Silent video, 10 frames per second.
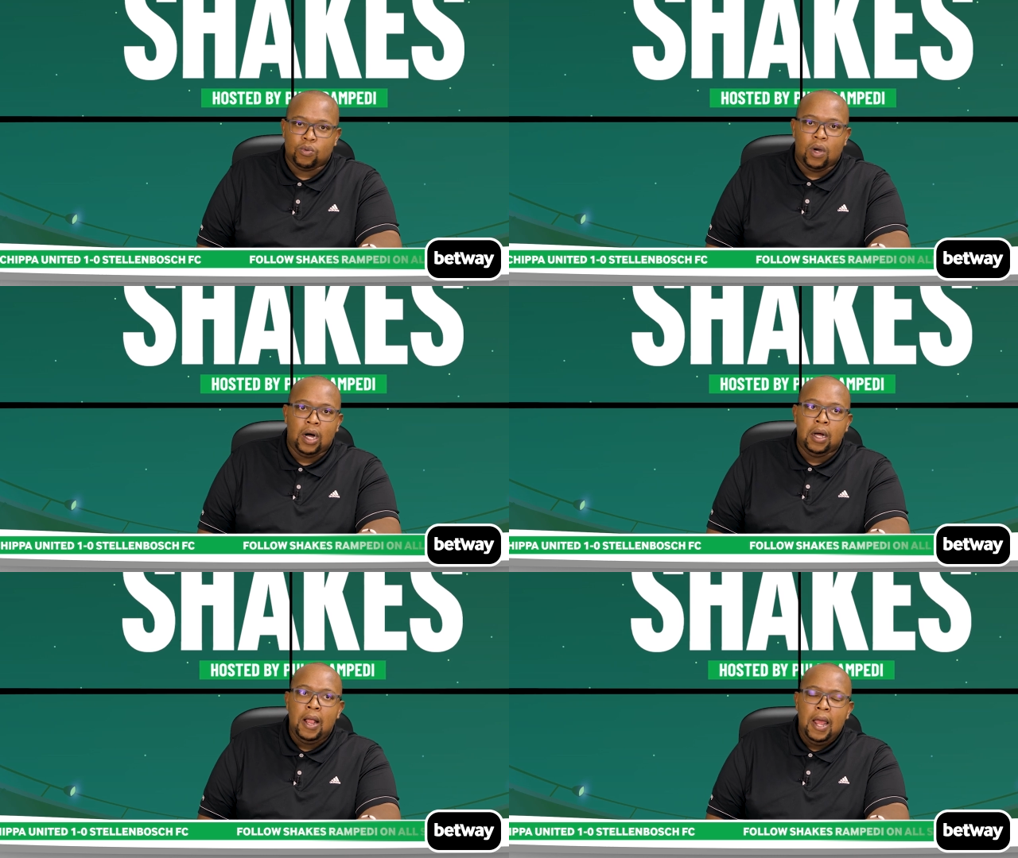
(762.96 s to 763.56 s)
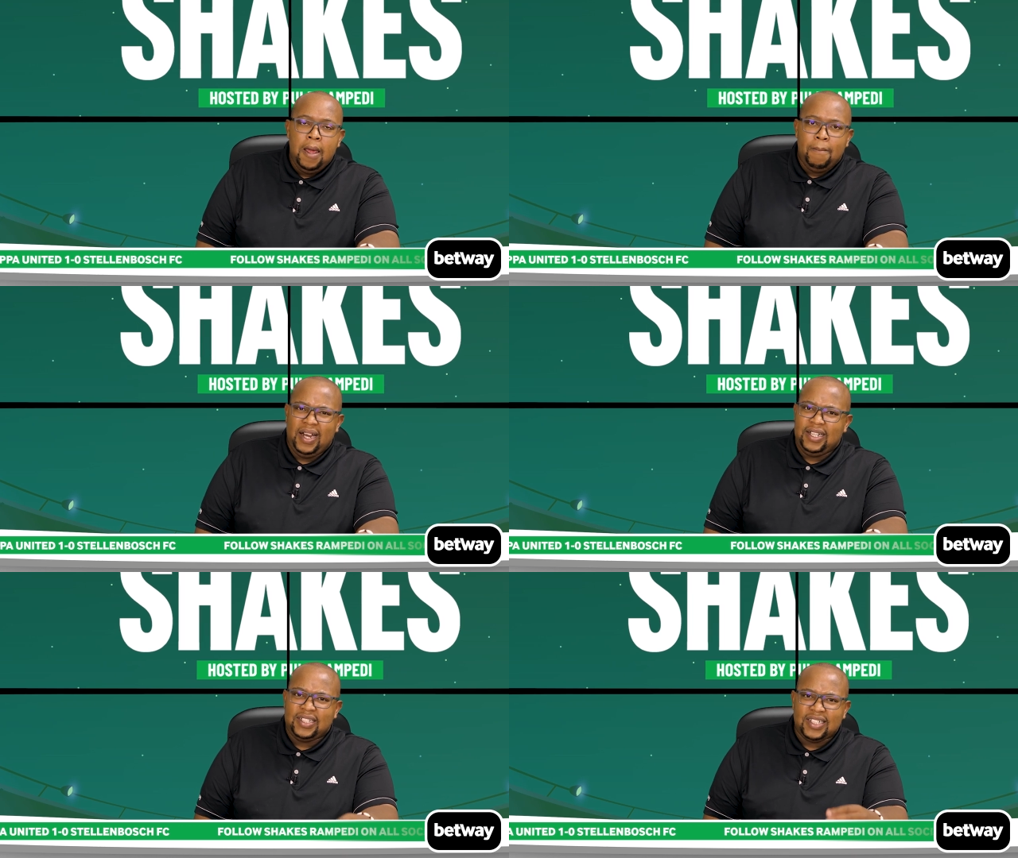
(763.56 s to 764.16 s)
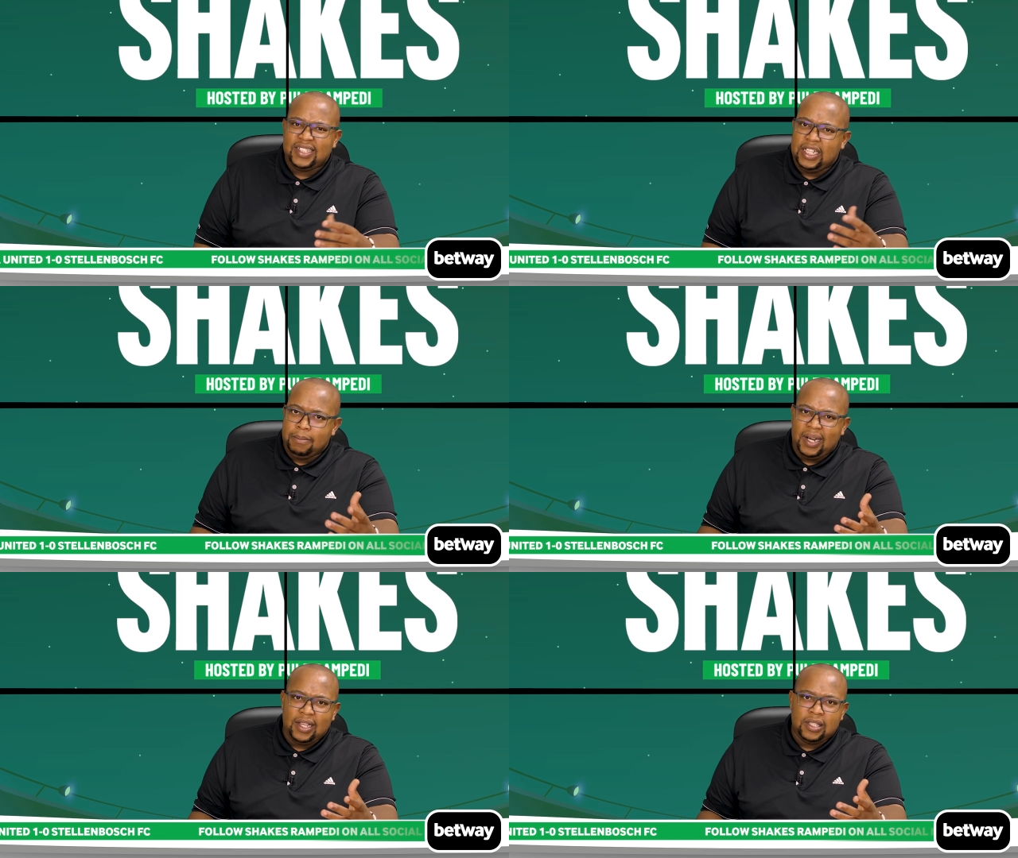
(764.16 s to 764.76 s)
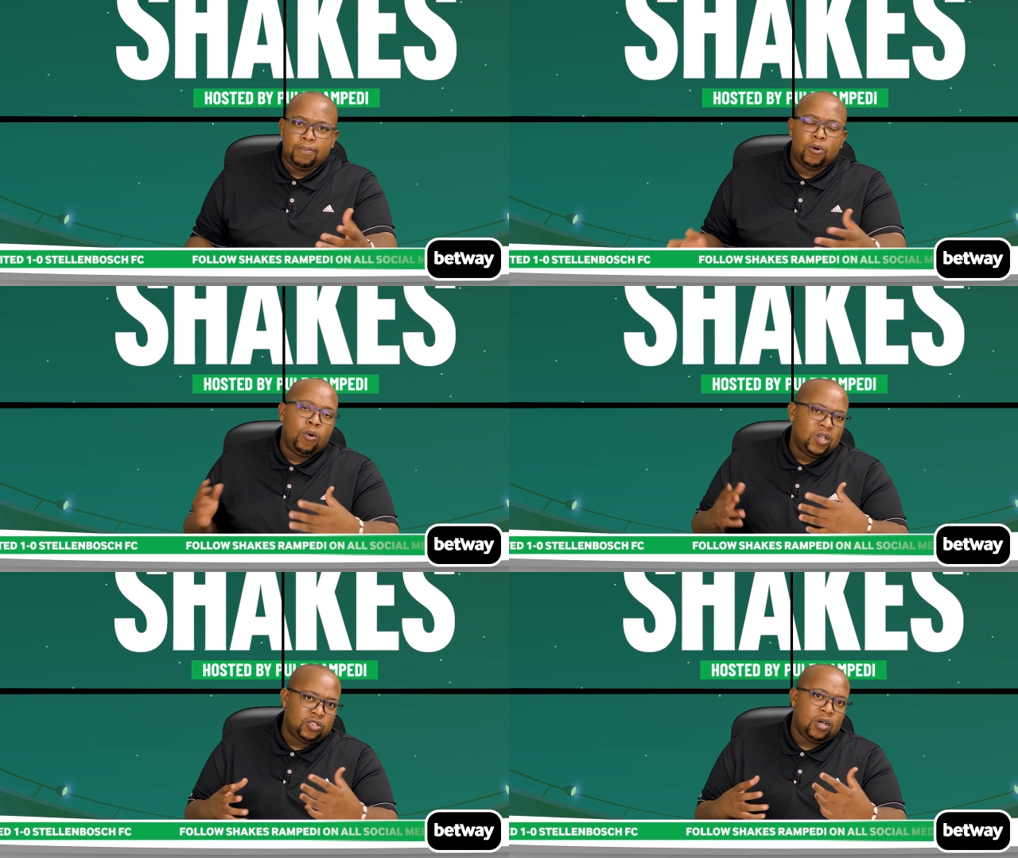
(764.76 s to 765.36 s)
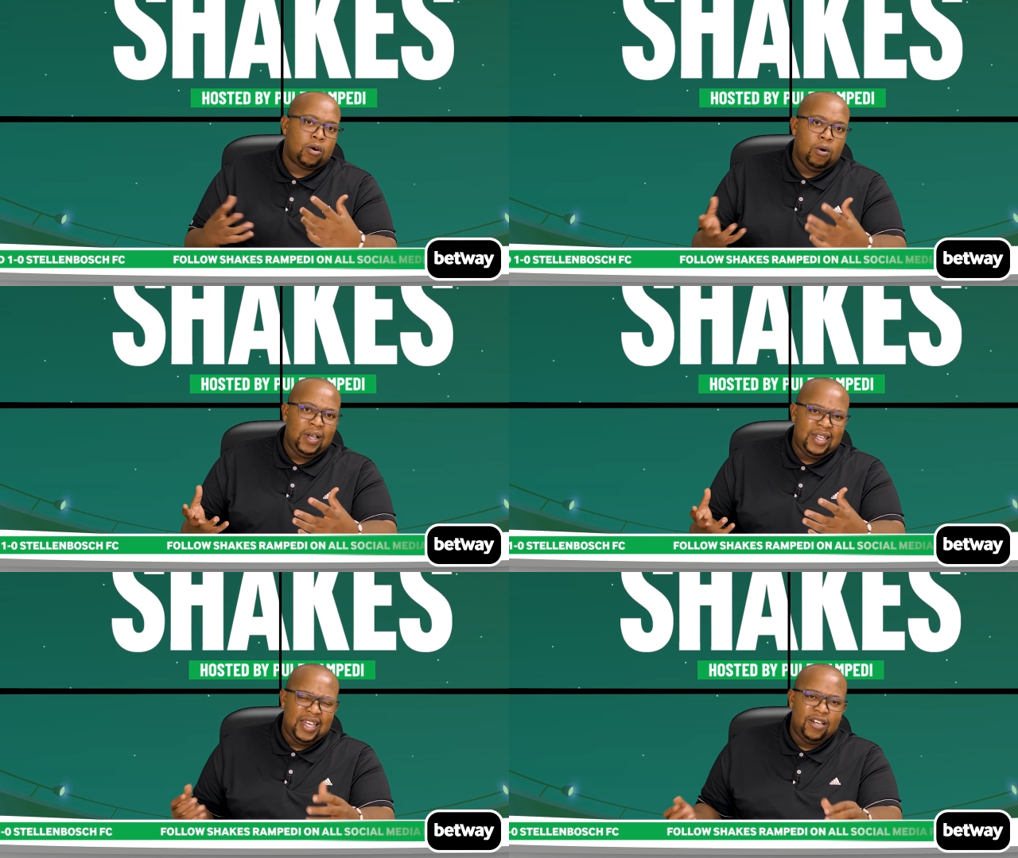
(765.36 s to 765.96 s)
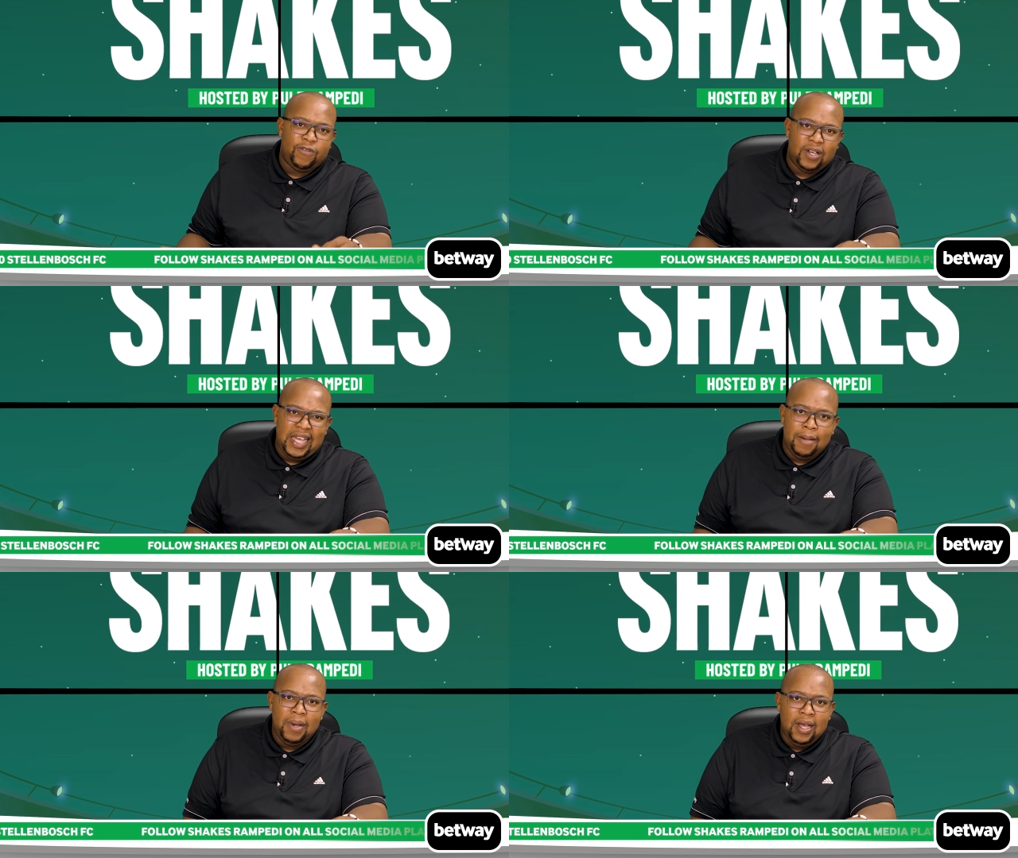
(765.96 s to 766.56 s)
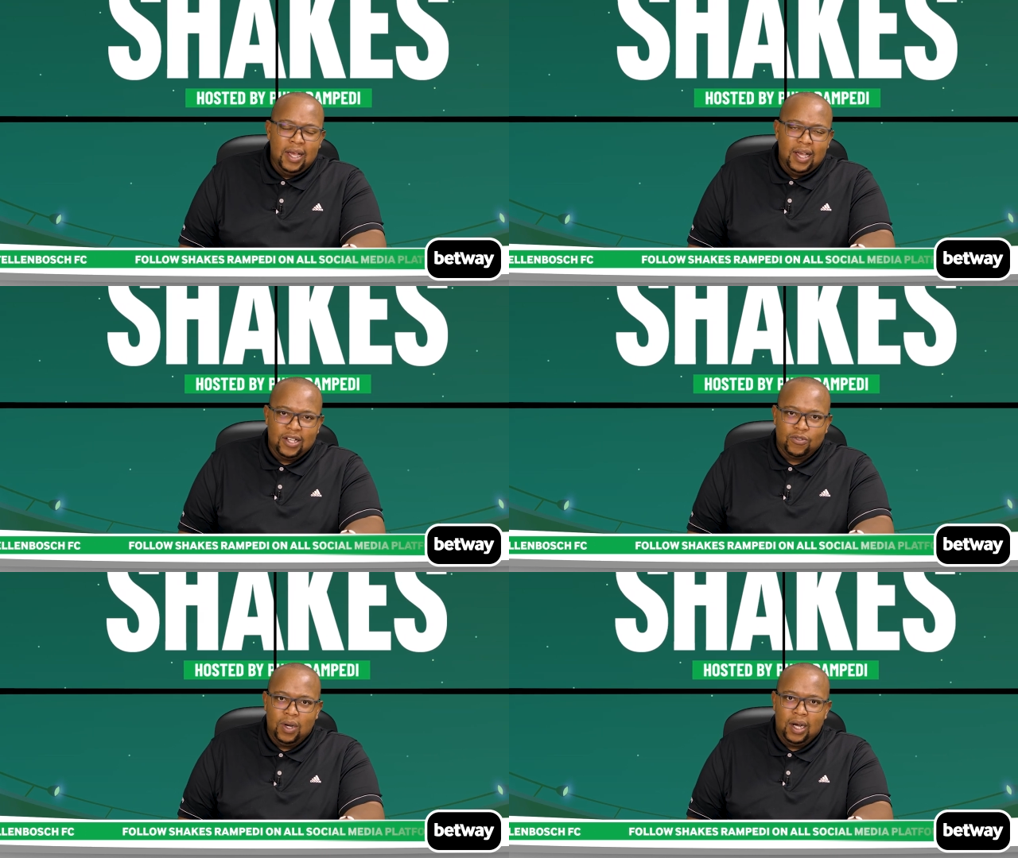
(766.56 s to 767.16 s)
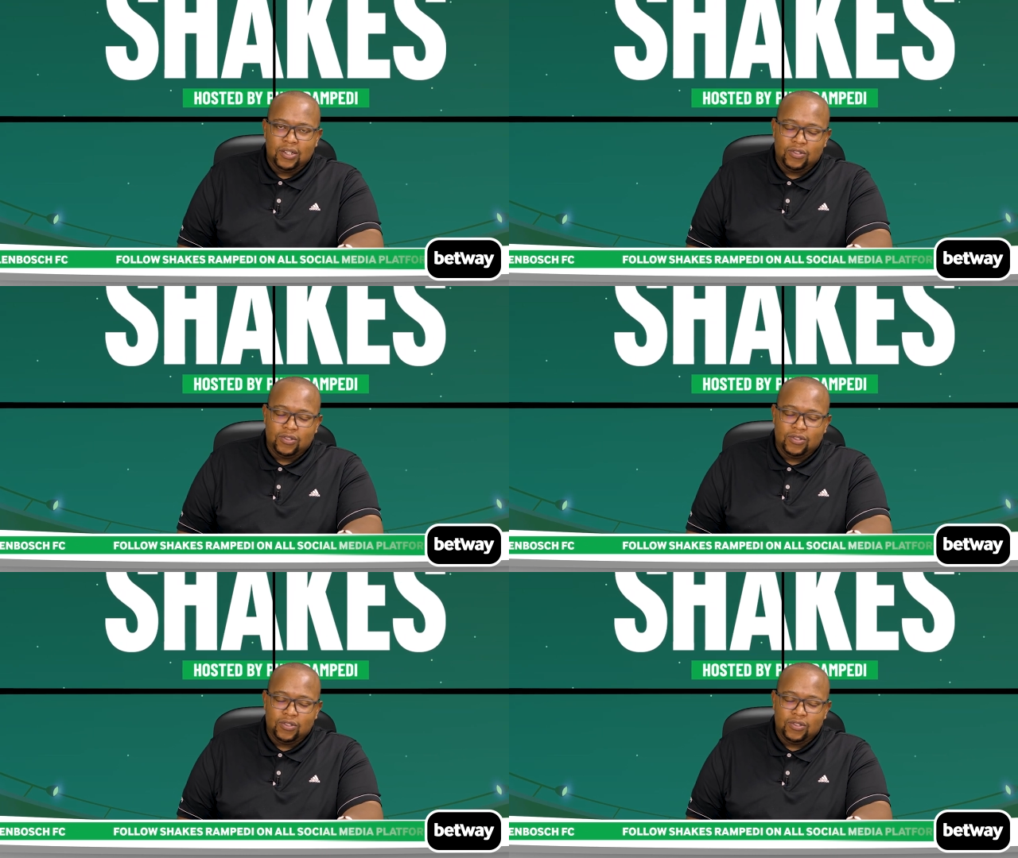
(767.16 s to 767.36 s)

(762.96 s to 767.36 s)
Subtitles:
as well, but it just seemed like the ball was not going in for them as well.